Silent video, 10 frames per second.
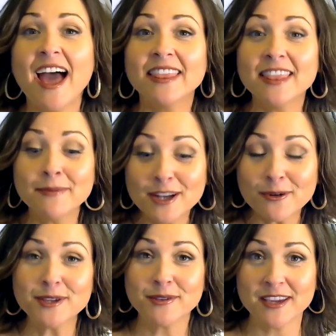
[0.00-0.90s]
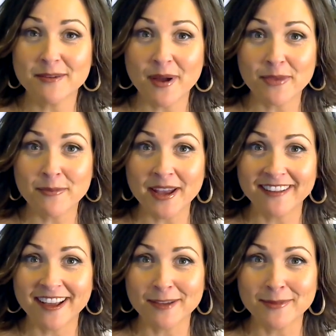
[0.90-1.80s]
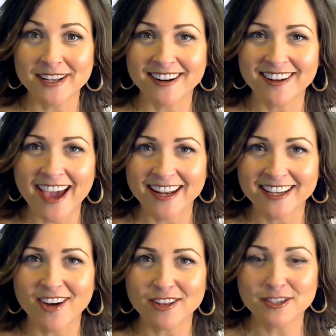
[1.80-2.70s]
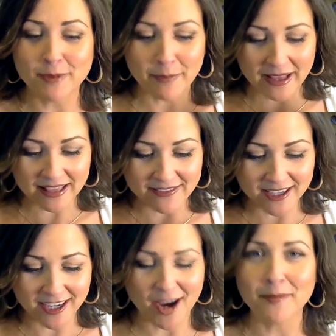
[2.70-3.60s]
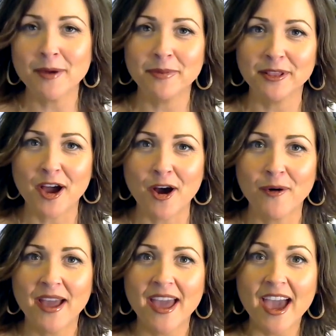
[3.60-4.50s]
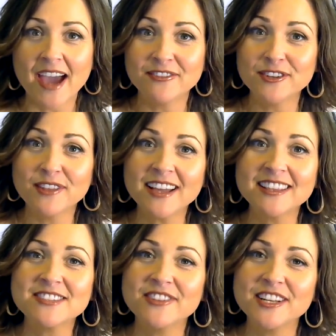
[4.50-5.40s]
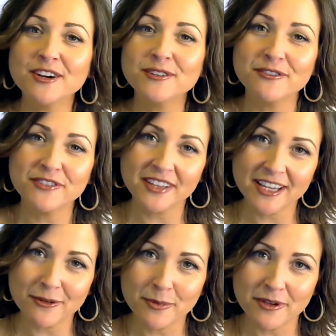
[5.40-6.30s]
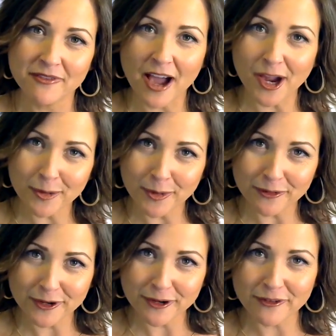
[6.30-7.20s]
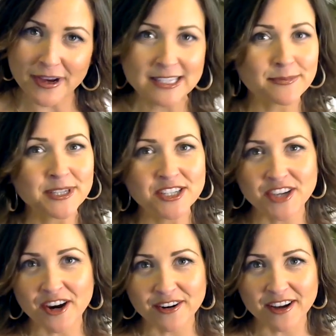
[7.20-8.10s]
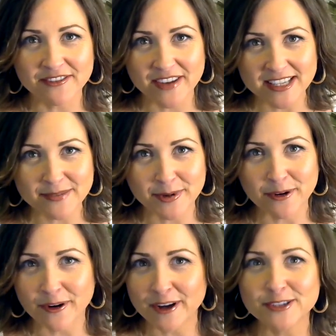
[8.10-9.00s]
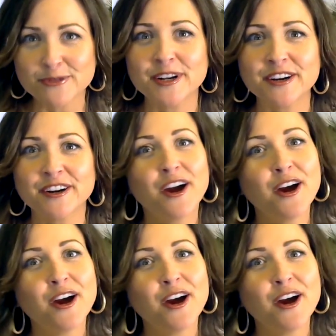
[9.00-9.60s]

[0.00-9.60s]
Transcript: And let me know what you think about the metal element and acknowledgement by leaving a comment below. And if you like this video and you feel like it would be valuable for your friends, please share it on Facebook or on Twitter.